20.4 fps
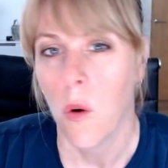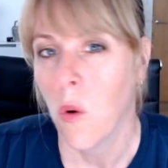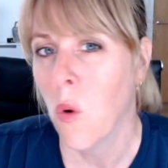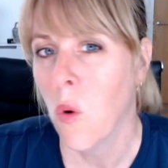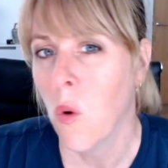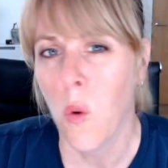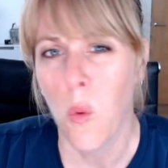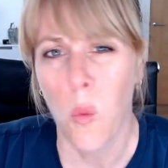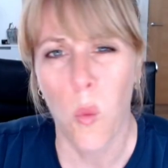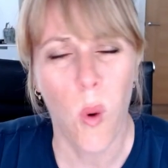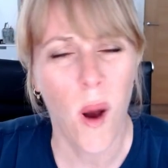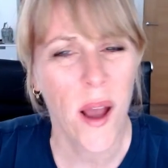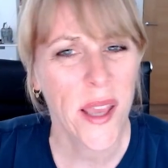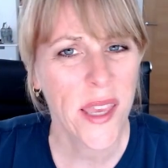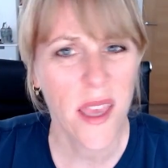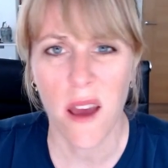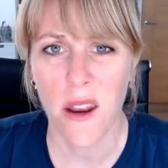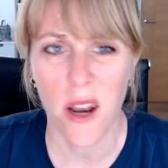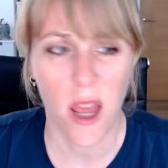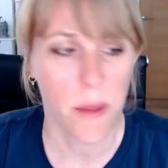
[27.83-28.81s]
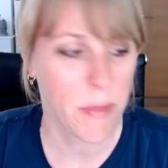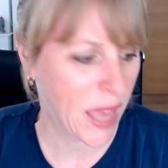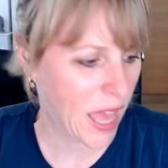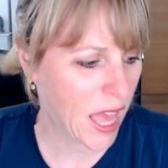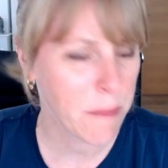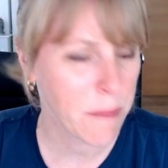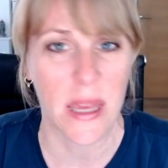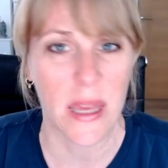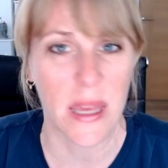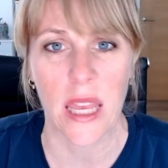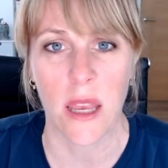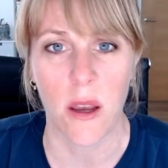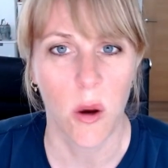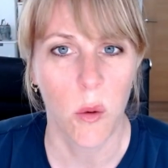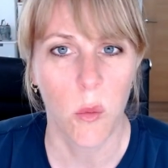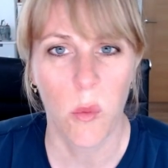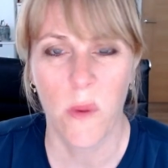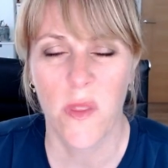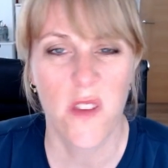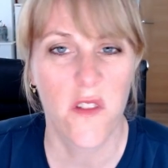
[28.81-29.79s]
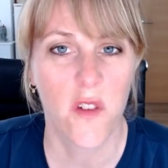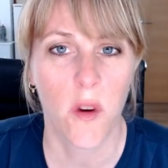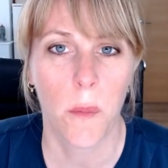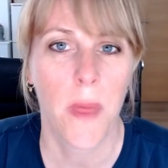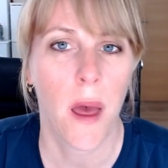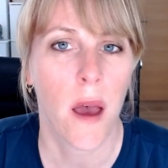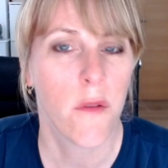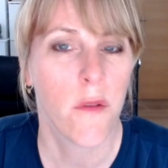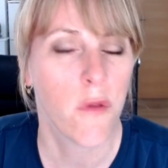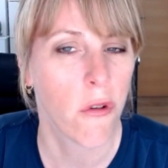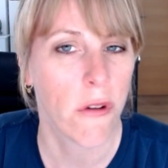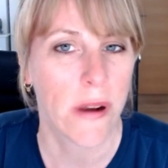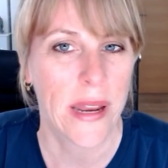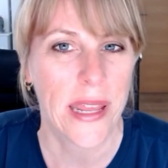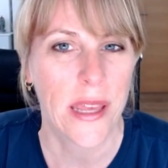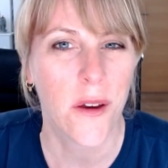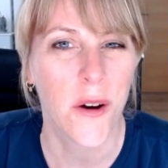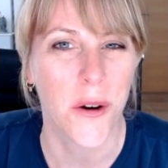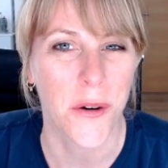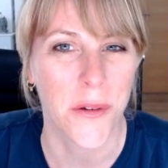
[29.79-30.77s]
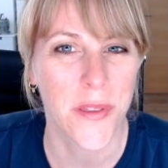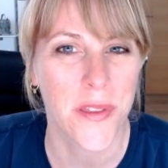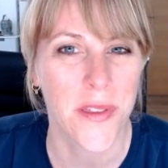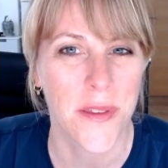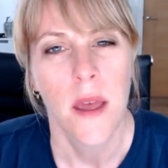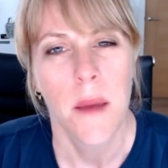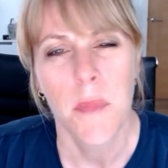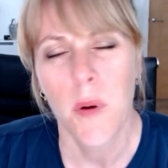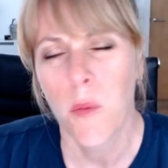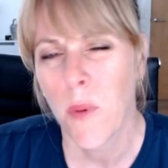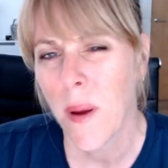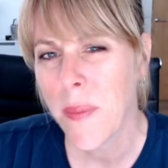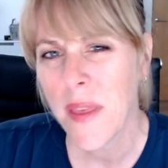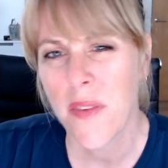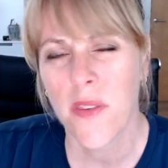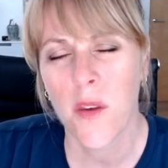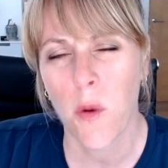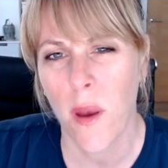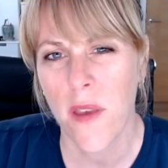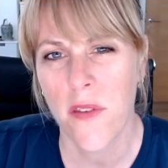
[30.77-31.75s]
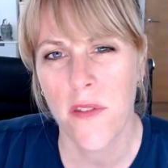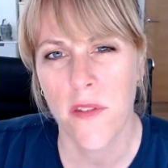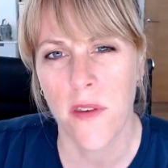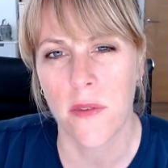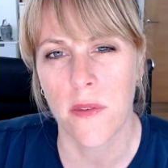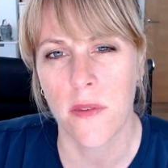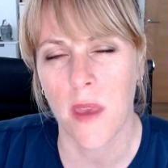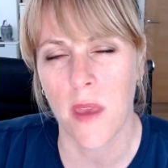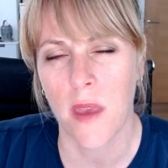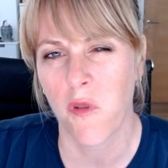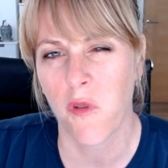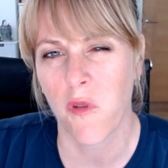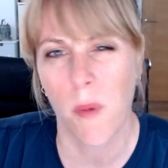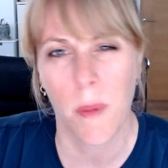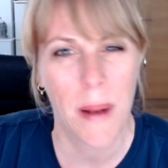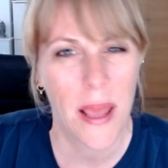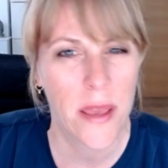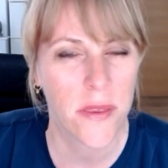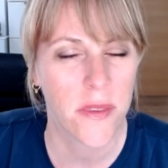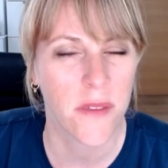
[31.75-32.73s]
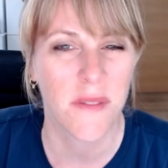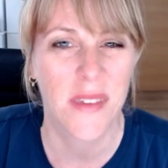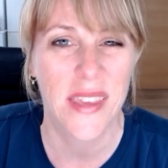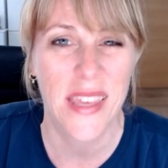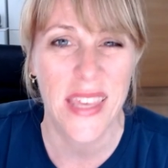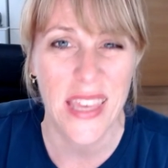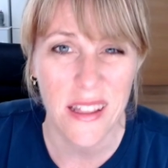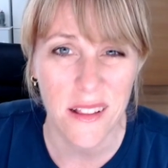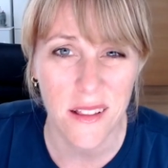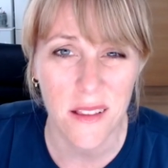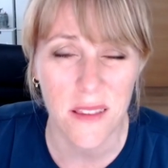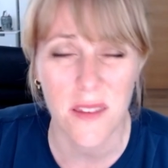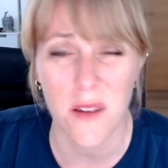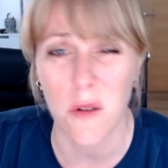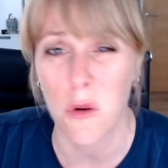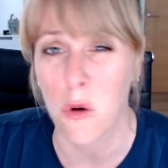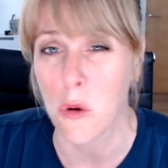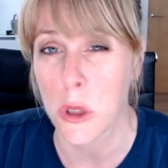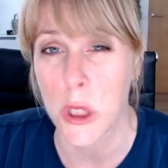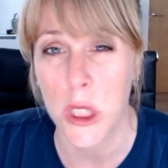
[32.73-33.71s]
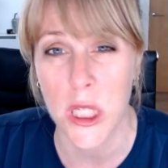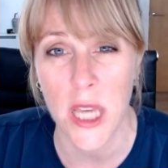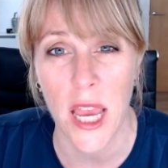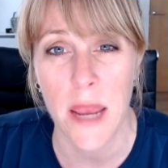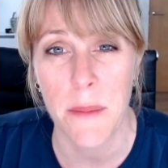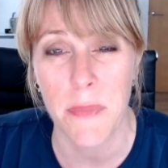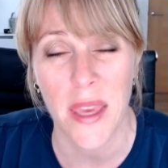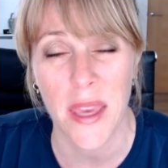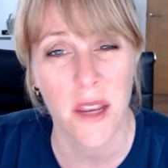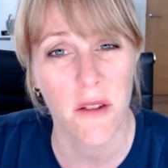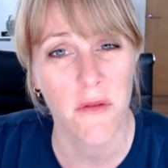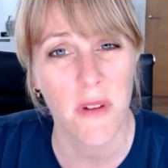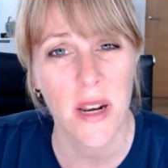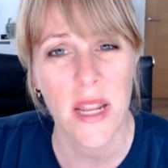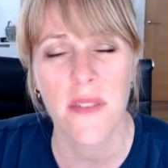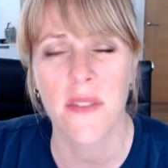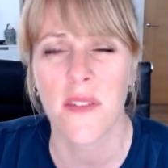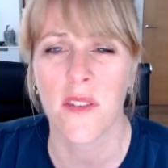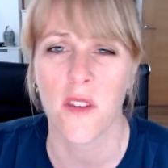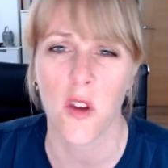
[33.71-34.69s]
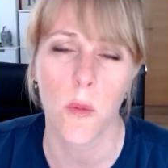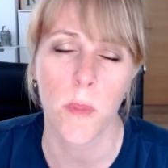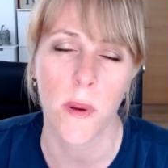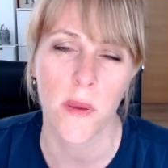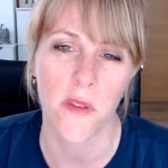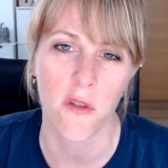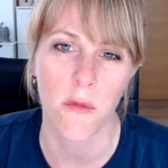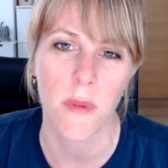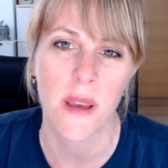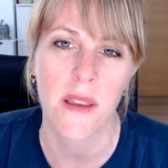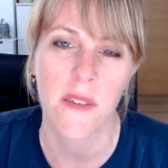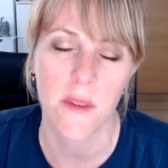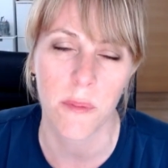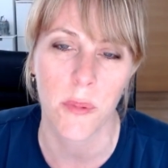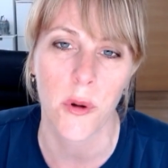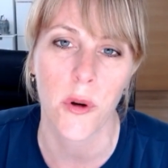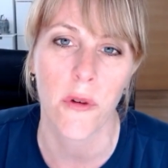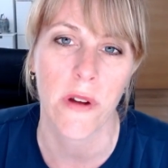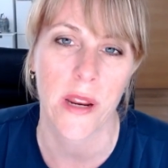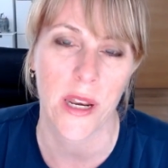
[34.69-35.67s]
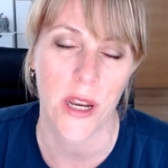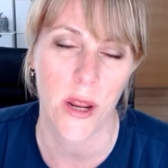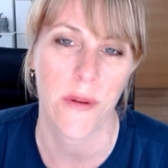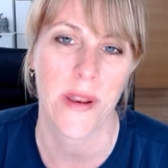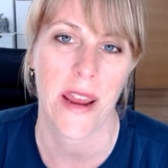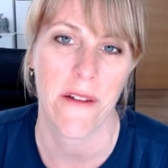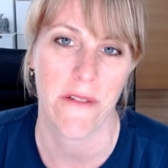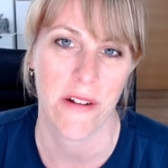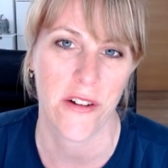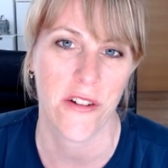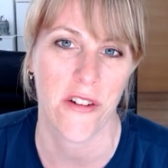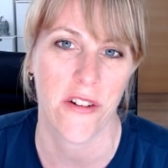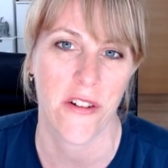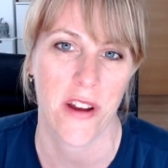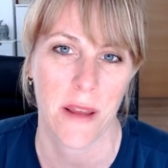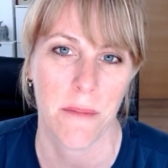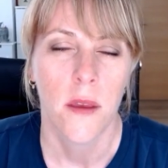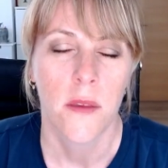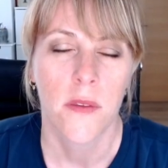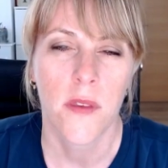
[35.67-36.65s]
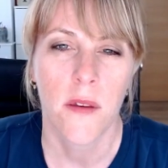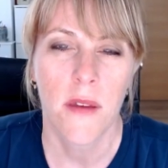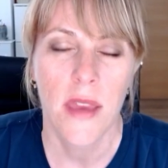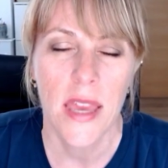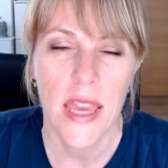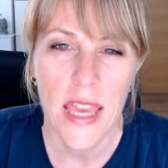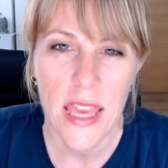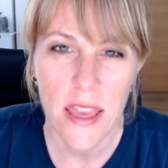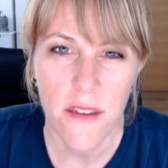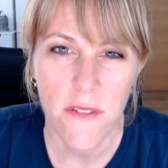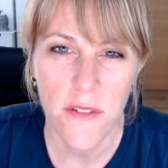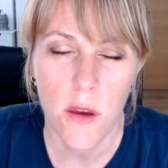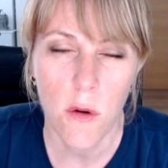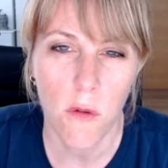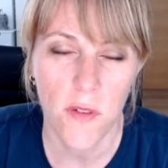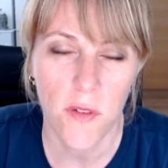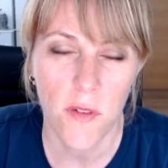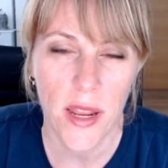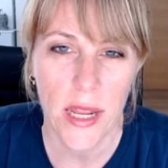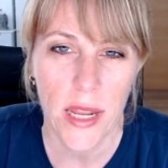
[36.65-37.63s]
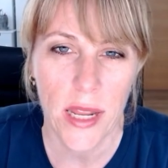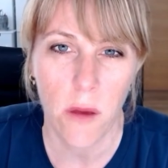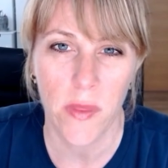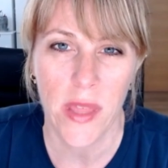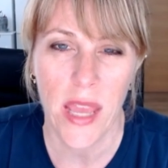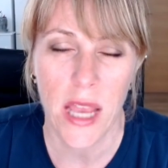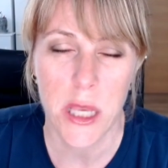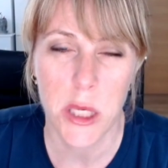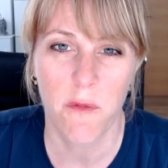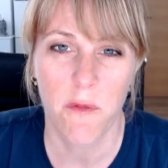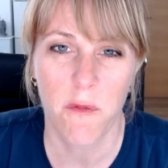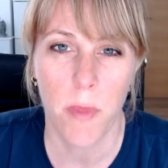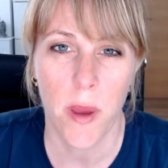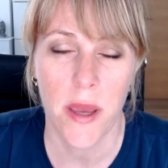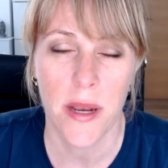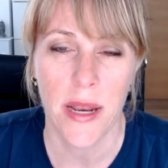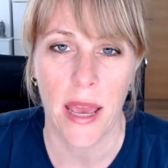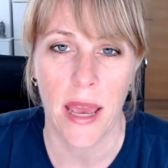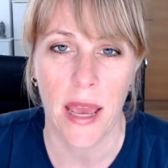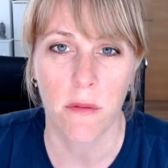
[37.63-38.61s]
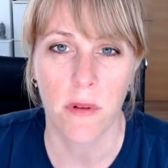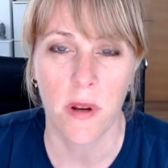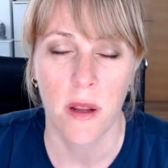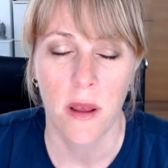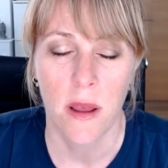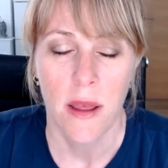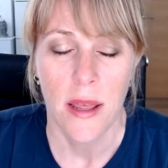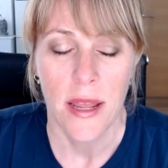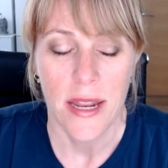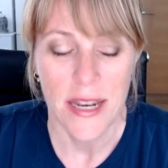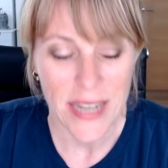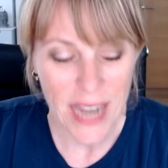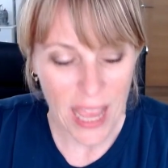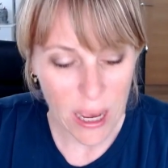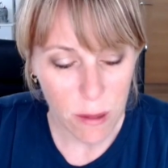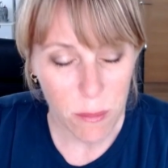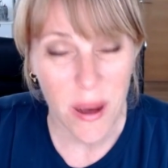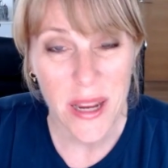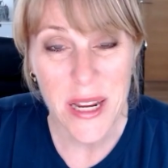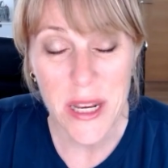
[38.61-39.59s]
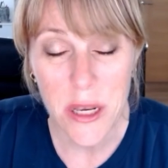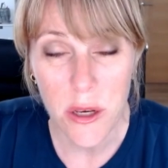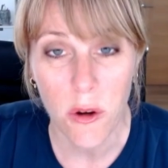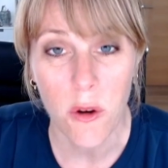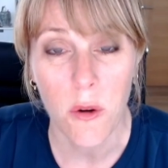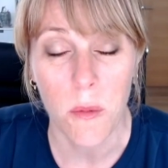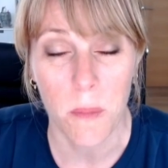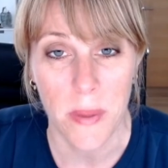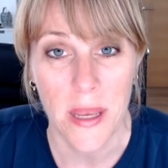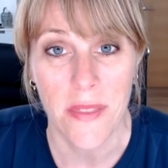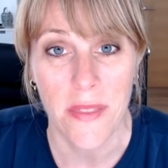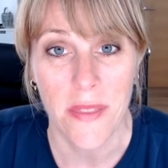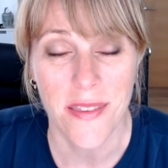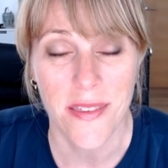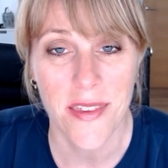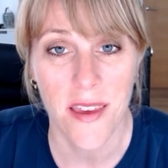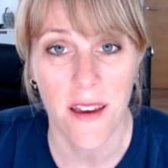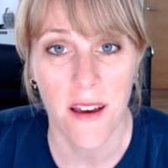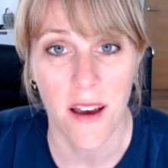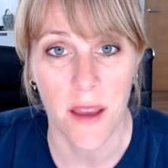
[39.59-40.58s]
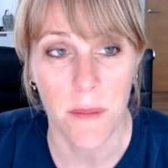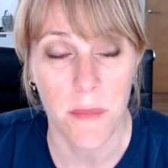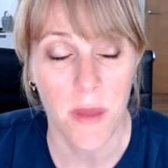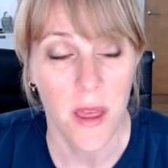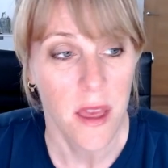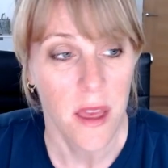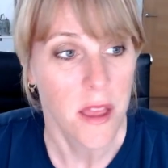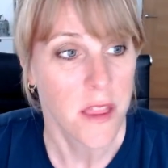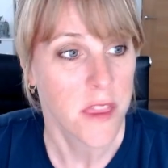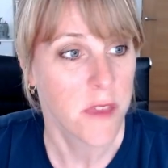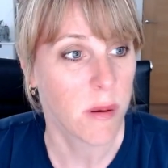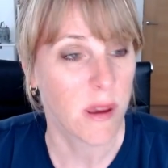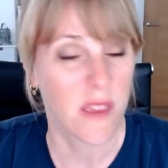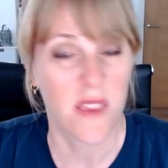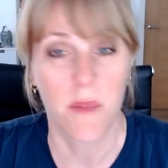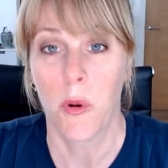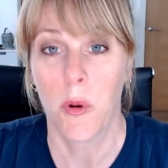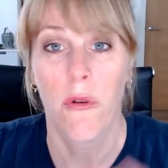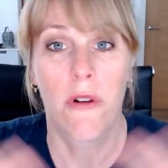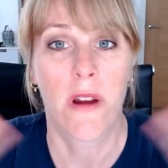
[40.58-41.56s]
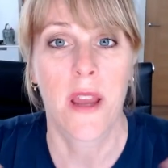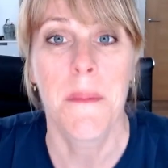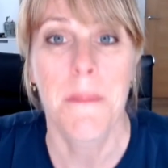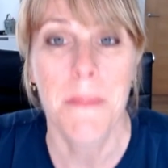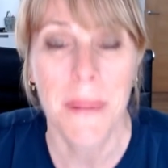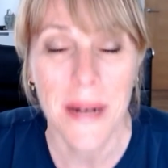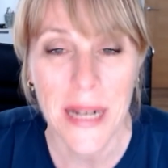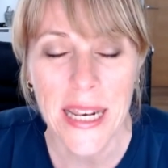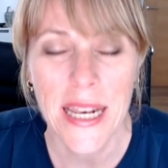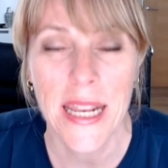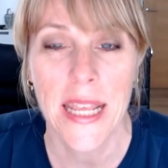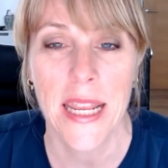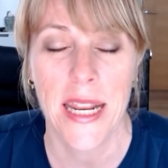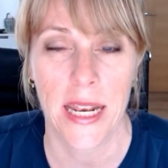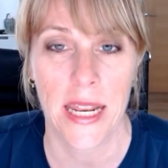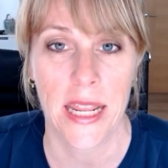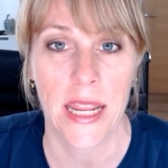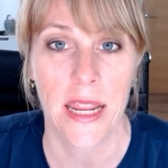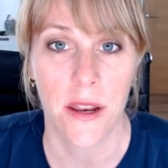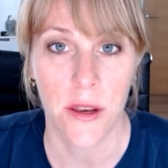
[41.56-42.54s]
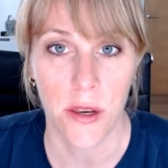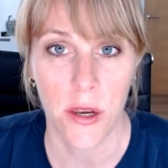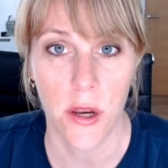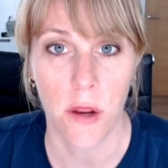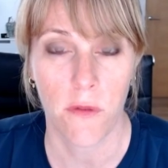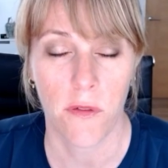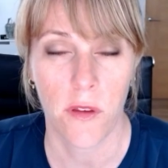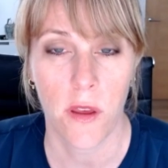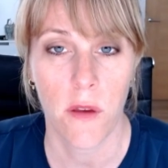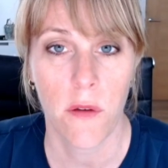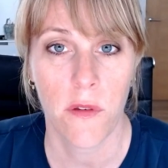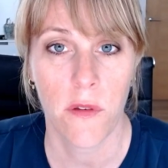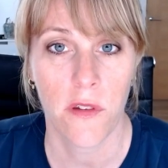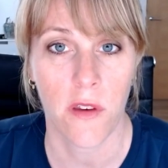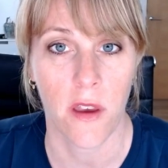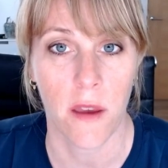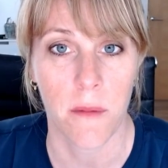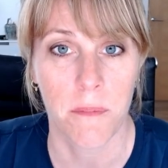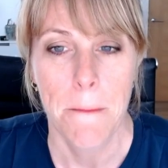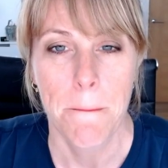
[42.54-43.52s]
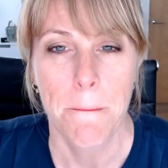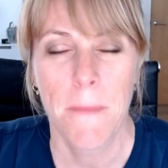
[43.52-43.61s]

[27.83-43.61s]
Or why can't I be happy with the job that I've already got? But when these questions come from a place of guilt or shame, they can really stop us from exploring new territory. So if you're feeling on the edge of burnout, now might not be the time to explore a completely new future.